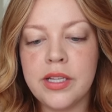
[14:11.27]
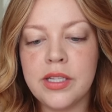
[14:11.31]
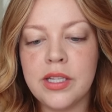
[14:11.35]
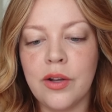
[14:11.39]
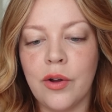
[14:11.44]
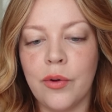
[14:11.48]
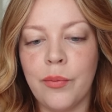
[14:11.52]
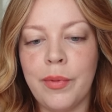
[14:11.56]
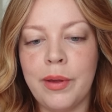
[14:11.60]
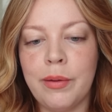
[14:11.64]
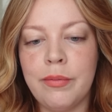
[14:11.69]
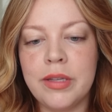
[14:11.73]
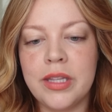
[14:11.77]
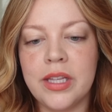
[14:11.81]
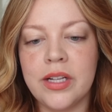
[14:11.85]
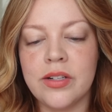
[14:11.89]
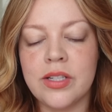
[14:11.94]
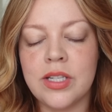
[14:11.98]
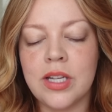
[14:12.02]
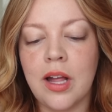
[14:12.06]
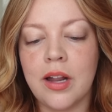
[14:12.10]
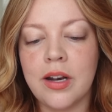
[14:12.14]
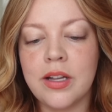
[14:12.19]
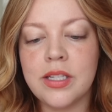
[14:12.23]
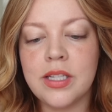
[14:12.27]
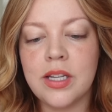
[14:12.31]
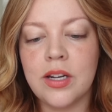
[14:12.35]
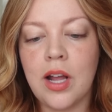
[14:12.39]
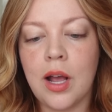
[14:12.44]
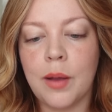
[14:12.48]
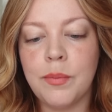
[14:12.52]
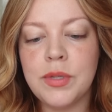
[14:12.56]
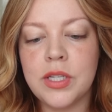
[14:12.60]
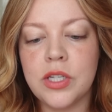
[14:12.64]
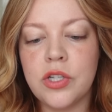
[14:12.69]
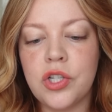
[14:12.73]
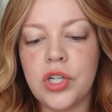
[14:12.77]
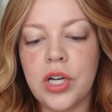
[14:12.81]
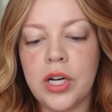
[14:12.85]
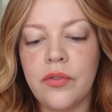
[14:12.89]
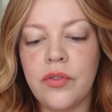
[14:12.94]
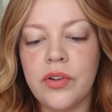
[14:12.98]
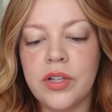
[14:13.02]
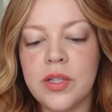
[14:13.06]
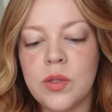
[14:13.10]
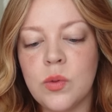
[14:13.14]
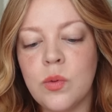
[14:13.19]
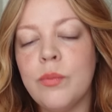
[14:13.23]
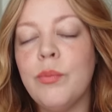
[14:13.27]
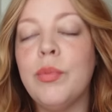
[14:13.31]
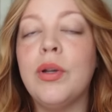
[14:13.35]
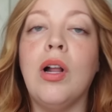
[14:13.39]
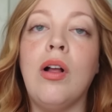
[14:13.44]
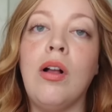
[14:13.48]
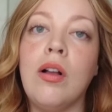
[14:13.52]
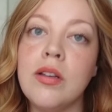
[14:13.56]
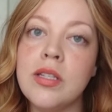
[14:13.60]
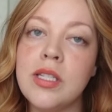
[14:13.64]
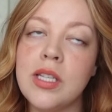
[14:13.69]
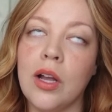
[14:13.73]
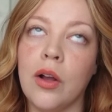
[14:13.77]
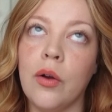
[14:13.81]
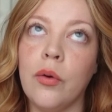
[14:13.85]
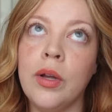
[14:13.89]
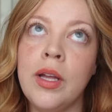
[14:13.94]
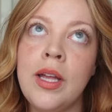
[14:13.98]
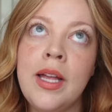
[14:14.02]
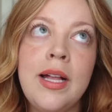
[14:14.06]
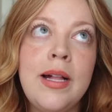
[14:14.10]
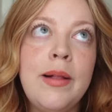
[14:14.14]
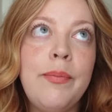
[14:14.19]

so maybe there's not a synopsis shared for this one, but also